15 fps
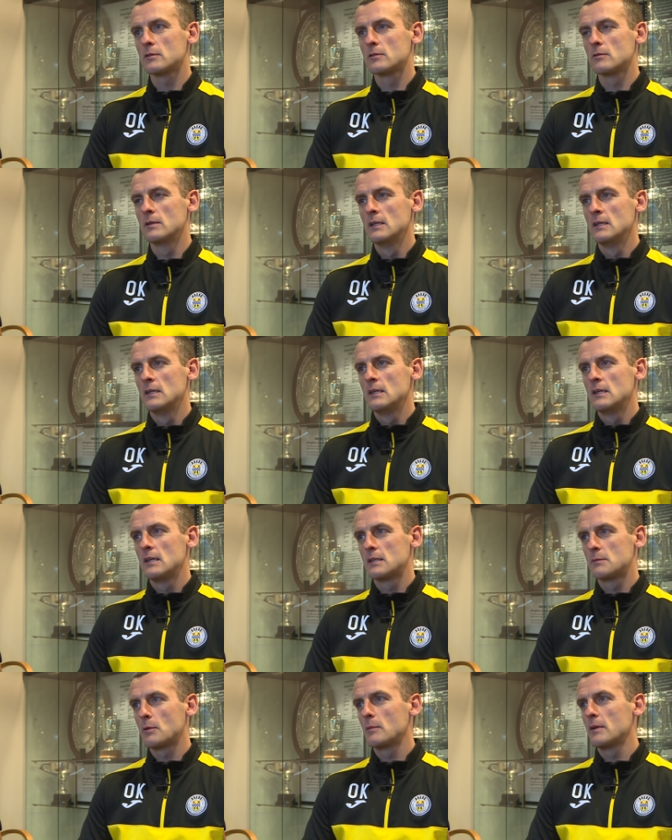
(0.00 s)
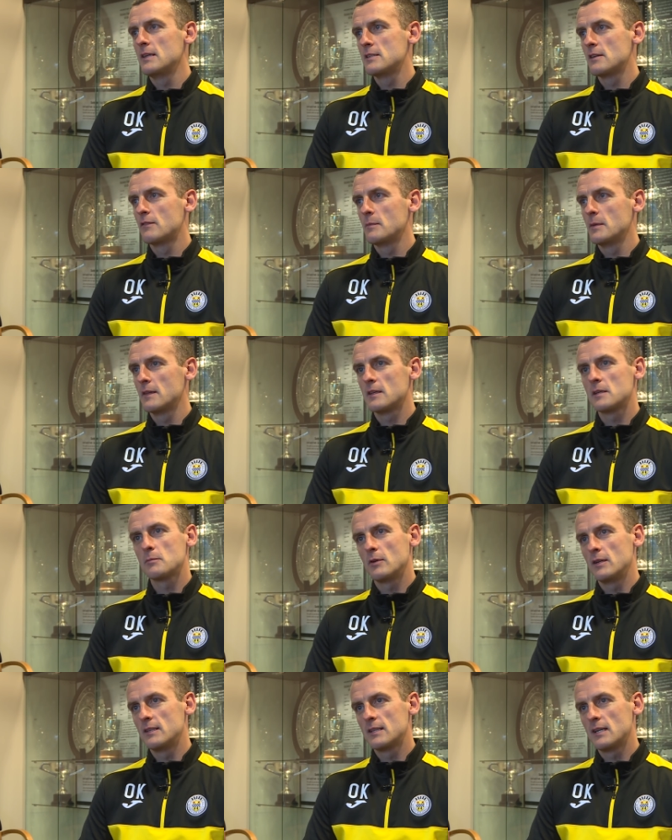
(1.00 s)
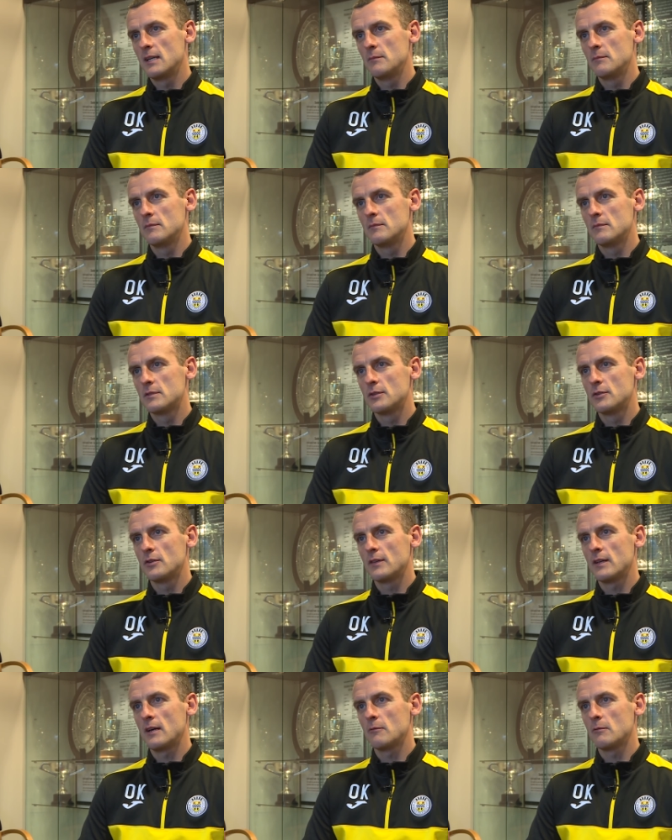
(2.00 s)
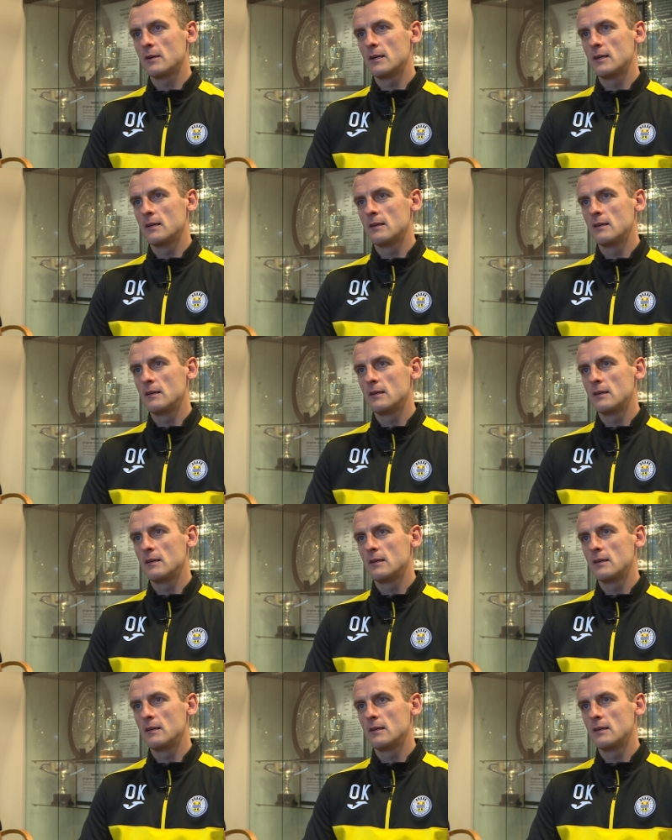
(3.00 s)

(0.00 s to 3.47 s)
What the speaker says: So it's probably easier for me at this point in time to do it that way.